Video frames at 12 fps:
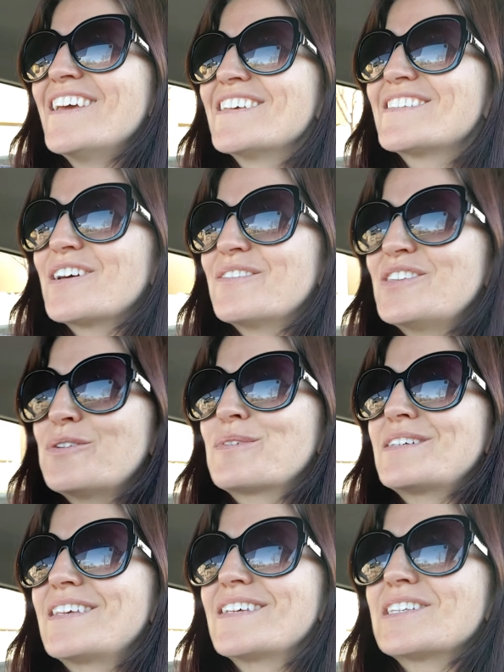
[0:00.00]
So when you
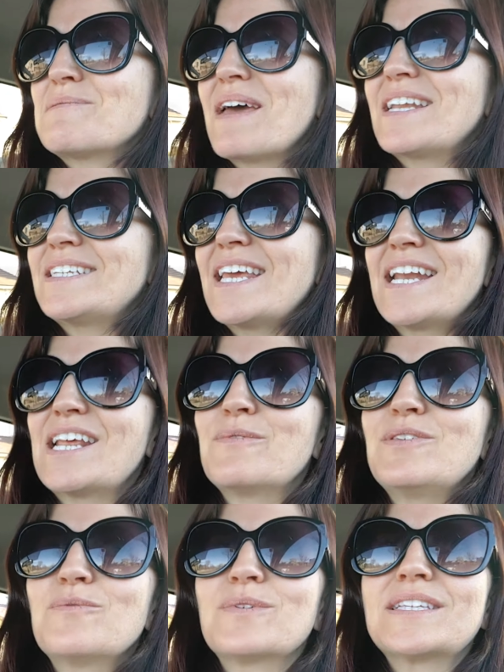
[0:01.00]
resist meditating,
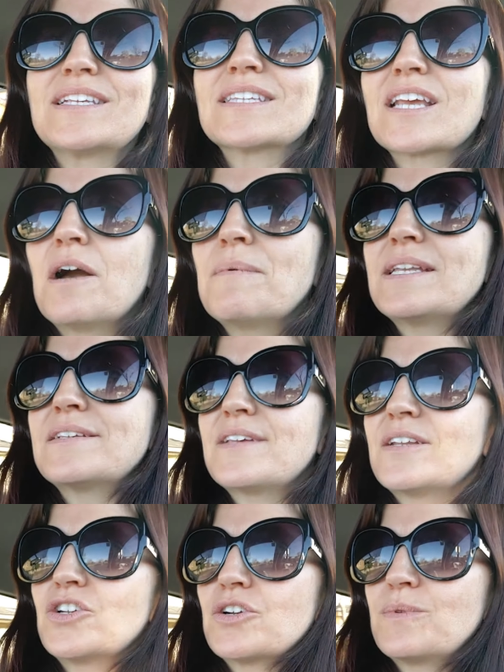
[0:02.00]
when you resist coming to
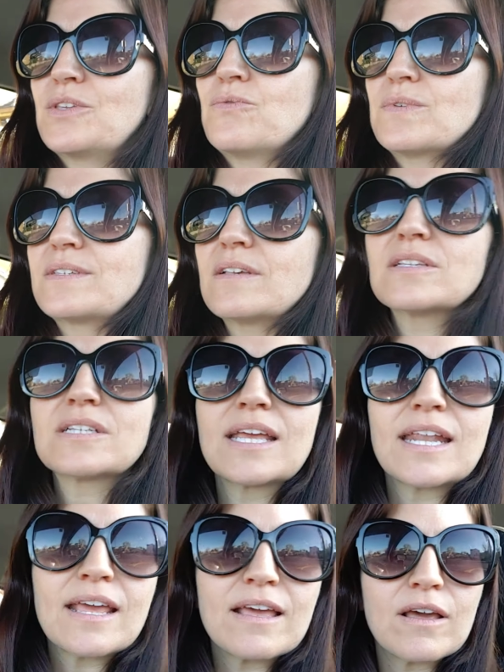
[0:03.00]
center, when you resist
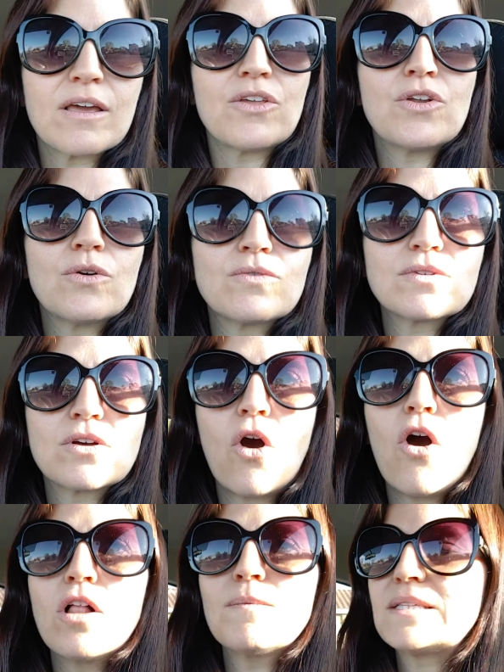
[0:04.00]
getting, you know,
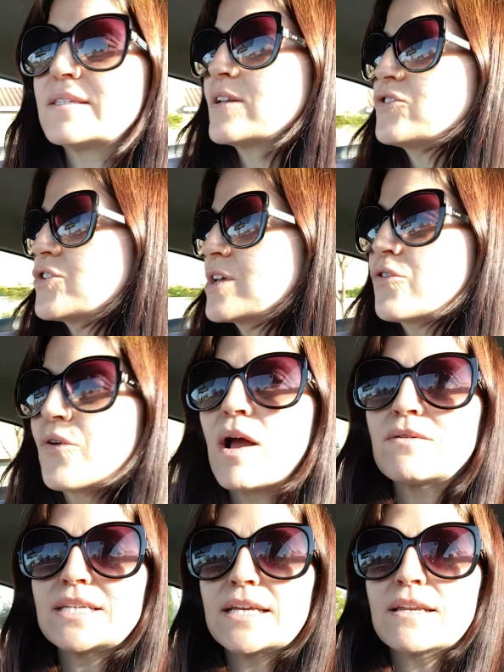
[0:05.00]
calm and centered and
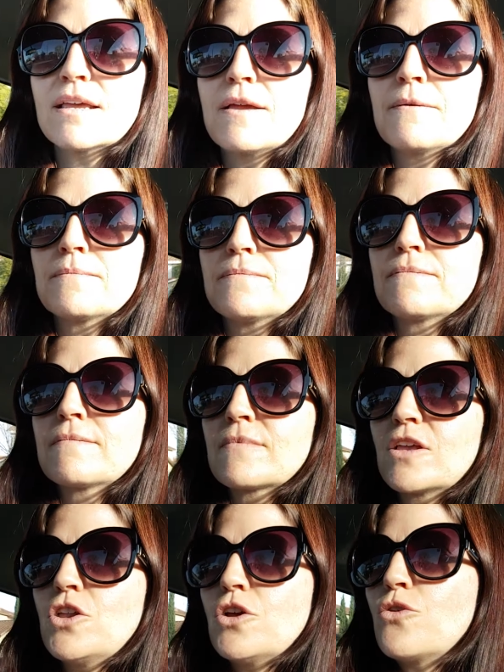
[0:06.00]
grounded,
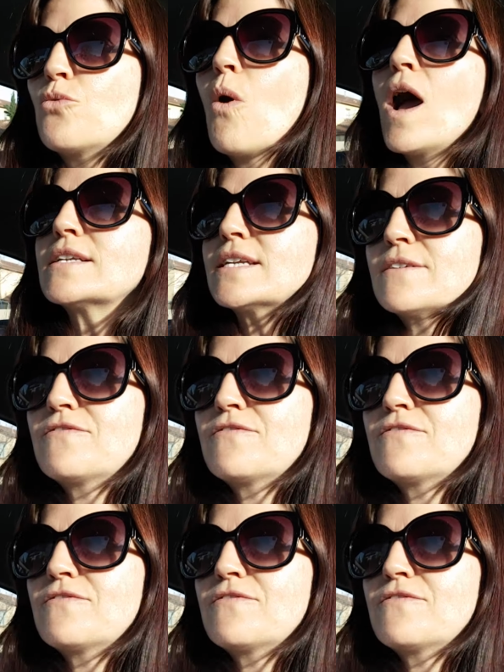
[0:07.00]
you know, you want to